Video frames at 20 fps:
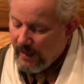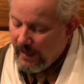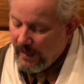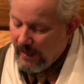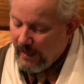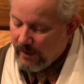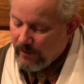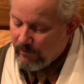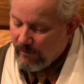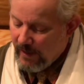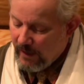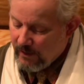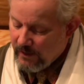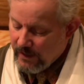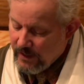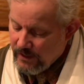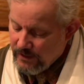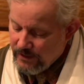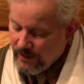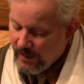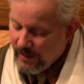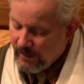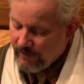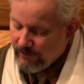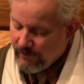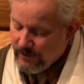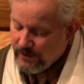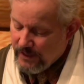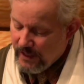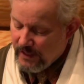And Melchizedek,
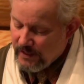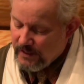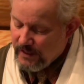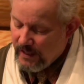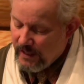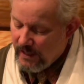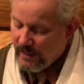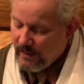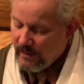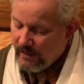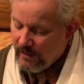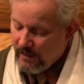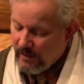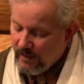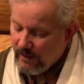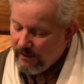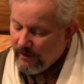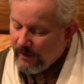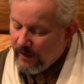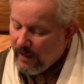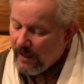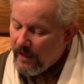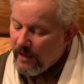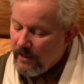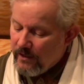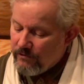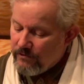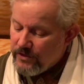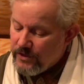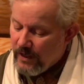verse 18, the
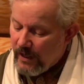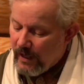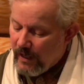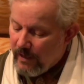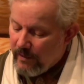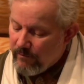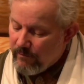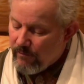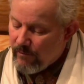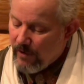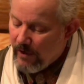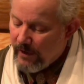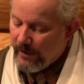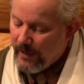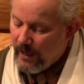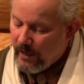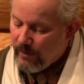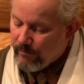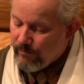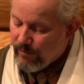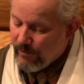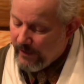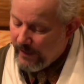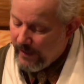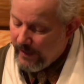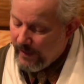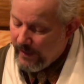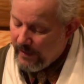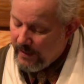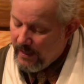king of Salem, brought out
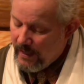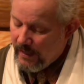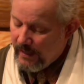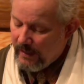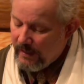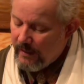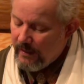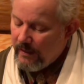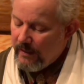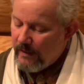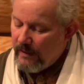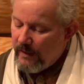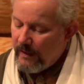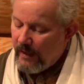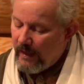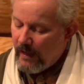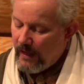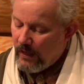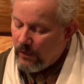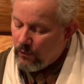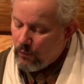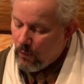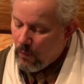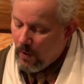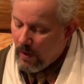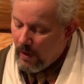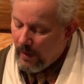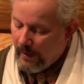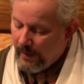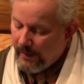bread and
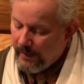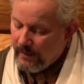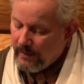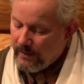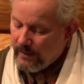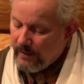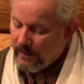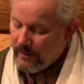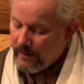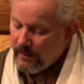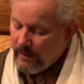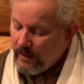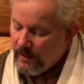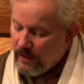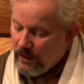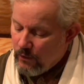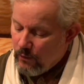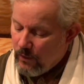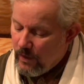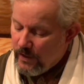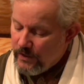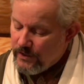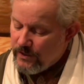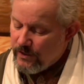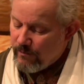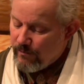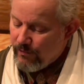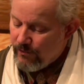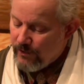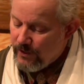wine. He was
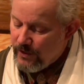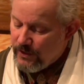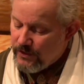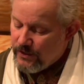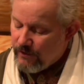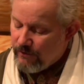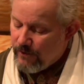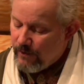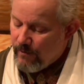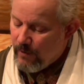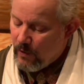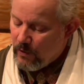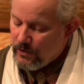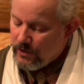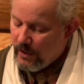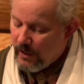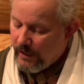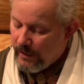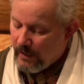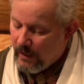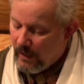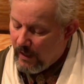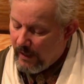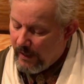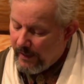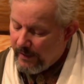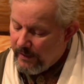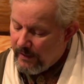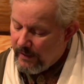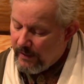the priest of the Most High
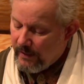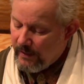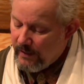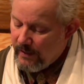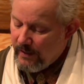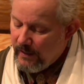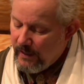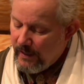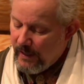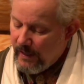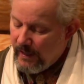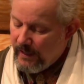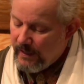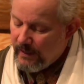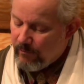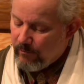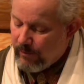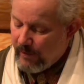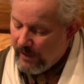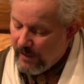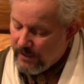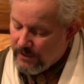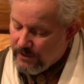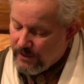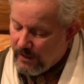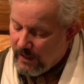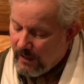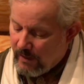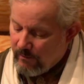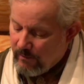God, and he blessed
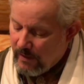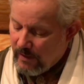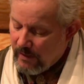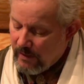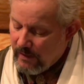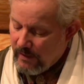him.